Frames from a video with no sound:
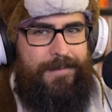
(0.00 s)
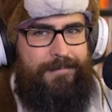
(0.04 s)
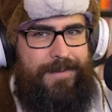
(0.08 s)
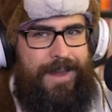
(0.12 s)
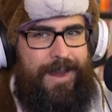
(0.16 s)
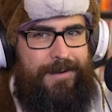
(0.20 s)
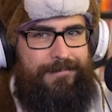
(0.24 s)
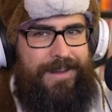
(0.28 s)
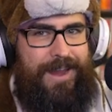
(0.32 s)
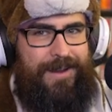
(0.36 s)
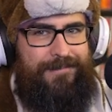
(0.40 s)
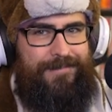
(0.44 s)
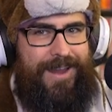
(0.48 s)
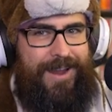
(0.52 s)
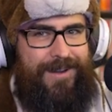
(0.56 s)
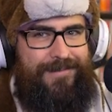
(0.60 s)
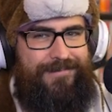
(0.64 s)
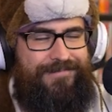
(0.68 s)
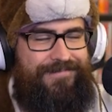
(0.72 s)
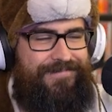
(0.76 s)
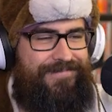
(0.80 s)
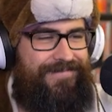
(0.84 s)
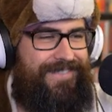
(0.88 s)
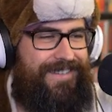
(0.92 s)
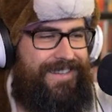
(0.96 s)
Meow, meow, meow.
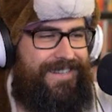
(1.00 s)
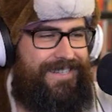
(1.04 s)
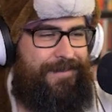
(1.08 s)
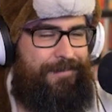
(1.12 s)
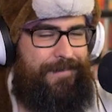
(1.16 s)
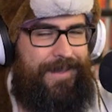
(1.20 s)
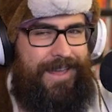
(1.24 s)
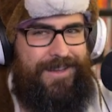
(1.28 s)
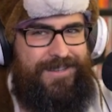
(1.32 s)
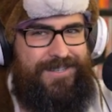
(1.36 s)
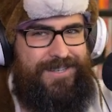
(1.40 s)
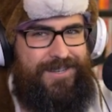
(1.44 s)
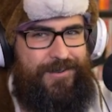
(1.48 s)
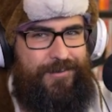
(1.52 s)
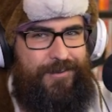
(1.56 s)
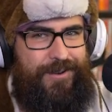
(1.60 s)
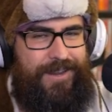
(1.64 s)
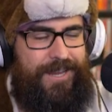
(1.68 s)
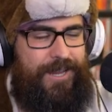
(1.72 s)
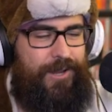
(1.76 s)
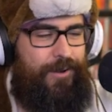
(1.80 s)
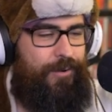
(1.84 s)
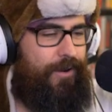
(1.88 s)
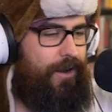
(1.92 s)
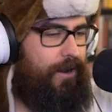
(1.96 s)
Is the meows
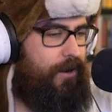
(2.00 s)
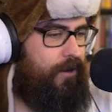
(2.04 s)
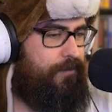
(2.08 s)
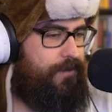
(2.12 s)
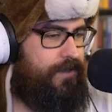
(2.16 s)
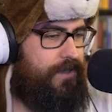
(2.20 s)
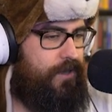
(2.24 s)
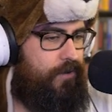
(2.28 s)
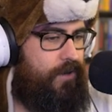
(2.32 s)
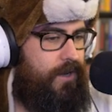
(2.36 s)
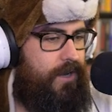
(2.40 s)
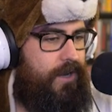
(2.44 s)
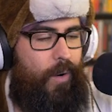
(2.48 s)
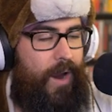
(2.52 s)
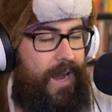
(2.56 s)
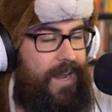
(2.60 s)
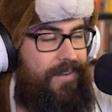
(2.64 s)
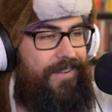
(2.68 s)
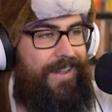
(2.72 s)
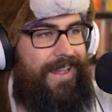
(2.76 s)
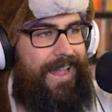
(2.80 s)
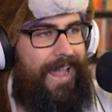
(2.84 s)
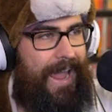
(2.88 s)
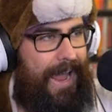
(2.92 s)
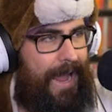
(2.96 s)
annoying you? I hope so.
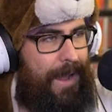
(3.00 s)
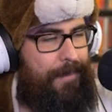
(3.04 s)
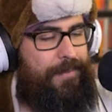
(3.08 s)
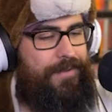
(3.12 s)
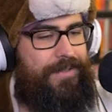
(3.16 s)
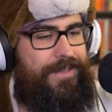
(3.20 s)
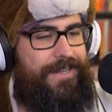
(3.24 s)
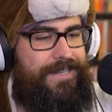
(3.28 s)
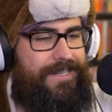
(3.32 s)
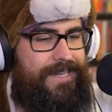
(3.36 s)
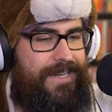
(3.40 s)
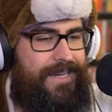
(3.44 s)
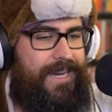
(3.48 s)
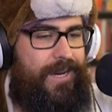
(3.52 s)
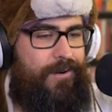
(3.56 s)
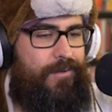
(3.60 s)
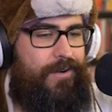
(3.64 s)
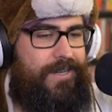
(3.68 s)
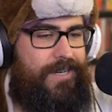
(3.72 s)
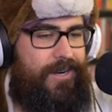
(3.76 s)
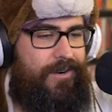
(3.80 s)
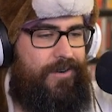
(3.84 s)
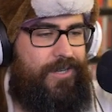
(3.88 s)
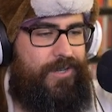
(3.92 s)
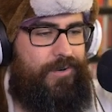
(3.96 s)
Waving happily, Tenko
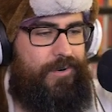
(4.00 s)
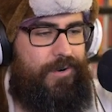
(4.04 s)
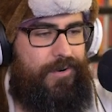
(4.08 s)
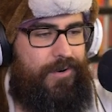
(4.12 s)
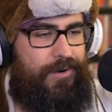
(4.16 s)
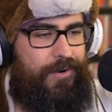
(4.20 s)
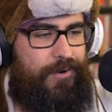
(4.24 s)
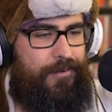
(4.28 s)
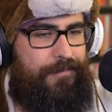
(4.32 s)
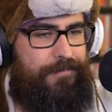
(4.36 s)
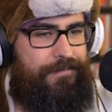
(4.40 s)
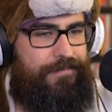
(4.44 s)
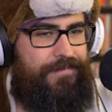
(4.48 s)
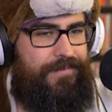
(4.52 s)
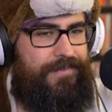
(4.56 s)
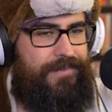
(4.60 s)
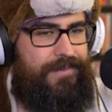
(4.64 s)
returned to her room.